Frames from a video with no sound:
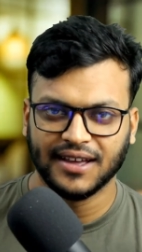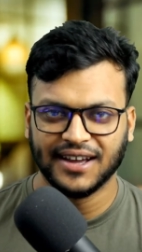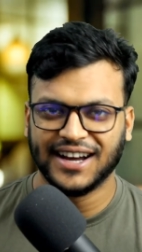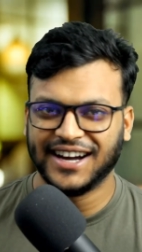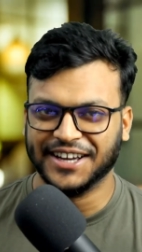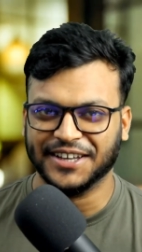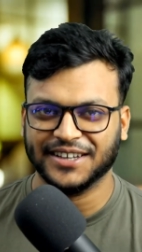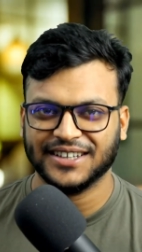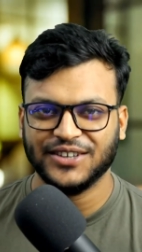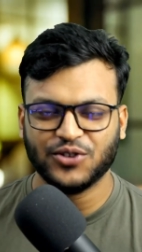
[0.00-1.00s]
Hi,
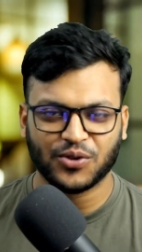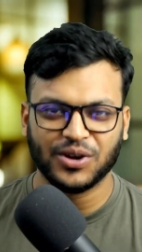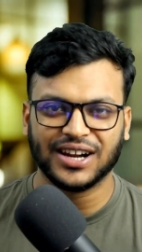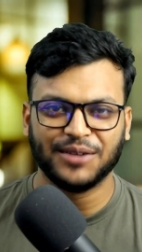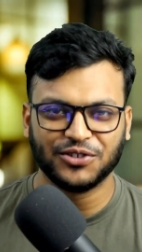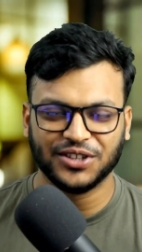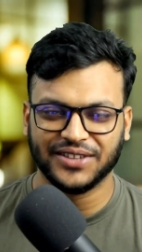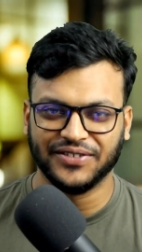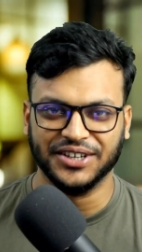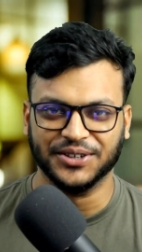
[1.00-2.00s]
you are welcome to this
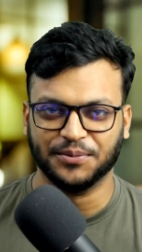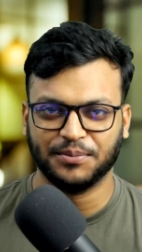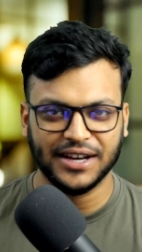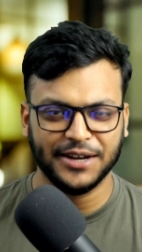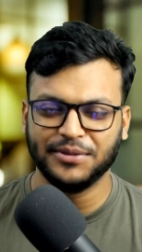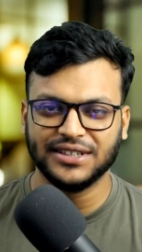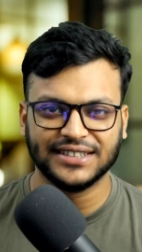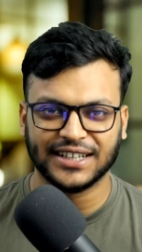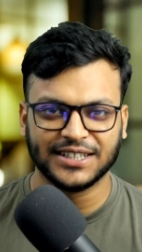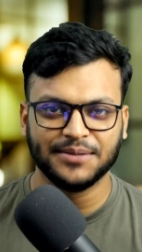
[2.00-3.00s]
video. My name is
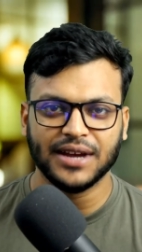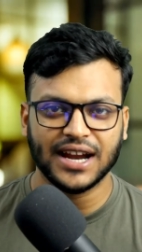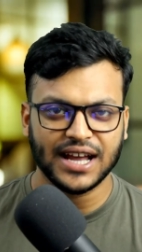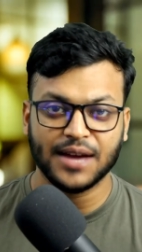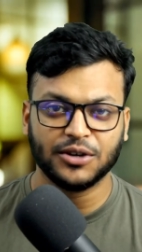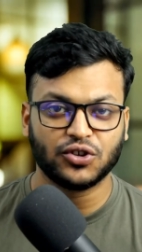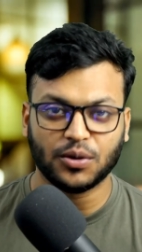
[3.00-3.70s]
Nasim and I am a top